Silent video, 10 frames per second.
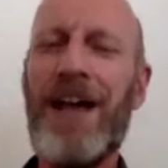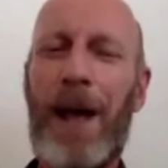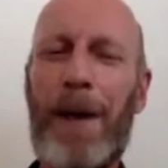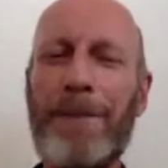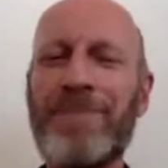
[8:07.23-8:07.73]

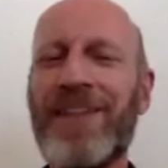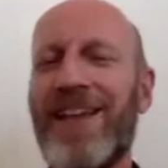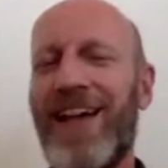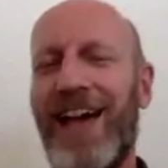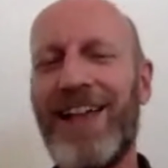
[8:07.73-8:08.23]

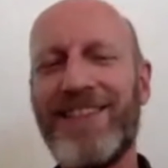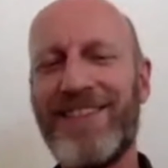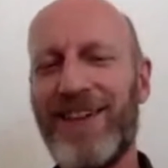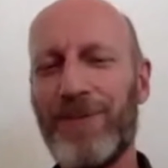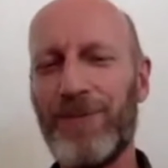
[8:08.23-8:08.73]

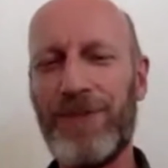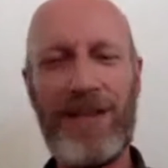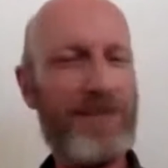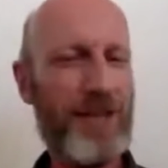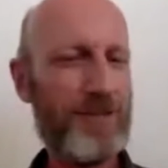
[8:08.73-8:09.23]
And
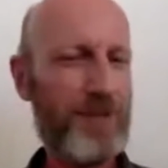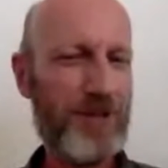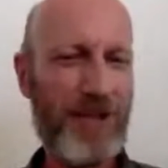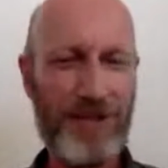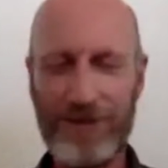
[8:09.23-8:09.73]
then there's
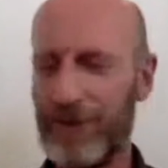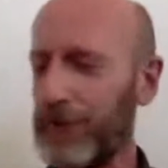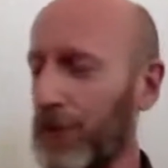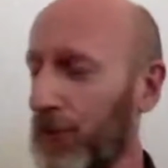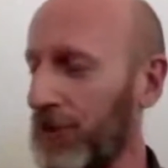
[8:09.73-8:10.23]
much else to
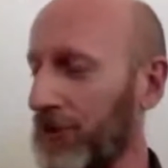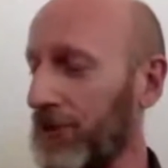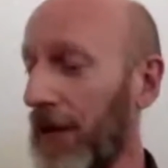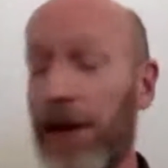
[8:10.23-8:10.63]
look forward to,